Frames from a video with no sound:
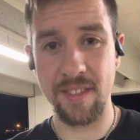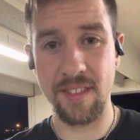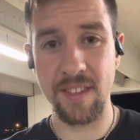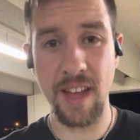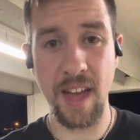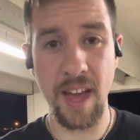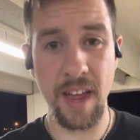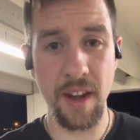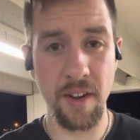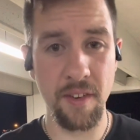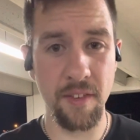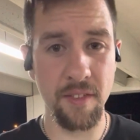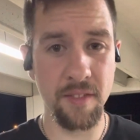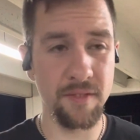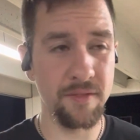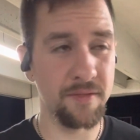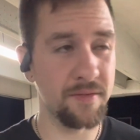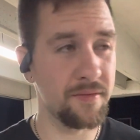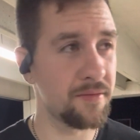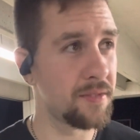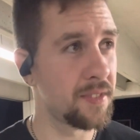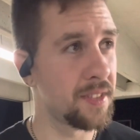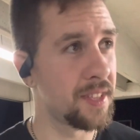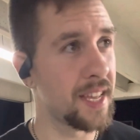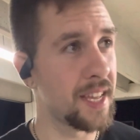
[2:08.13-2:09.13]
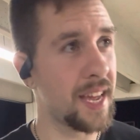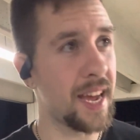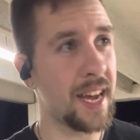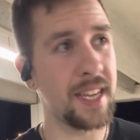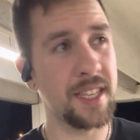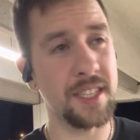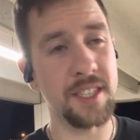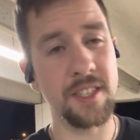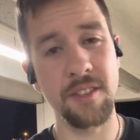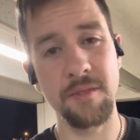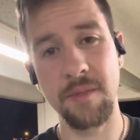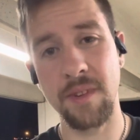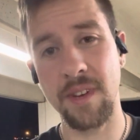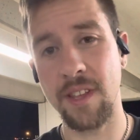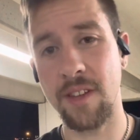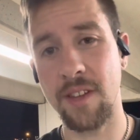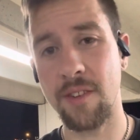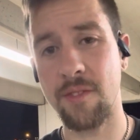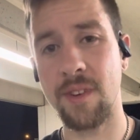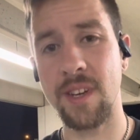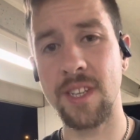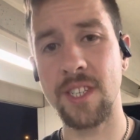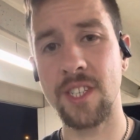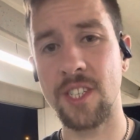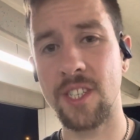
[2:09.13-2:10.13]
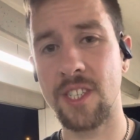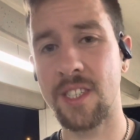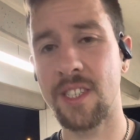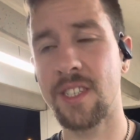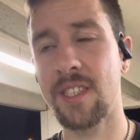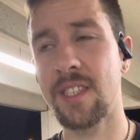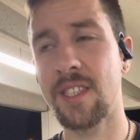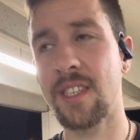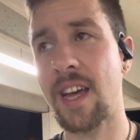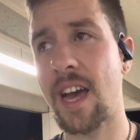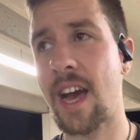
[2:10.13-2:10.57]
I don't really ask too many questions.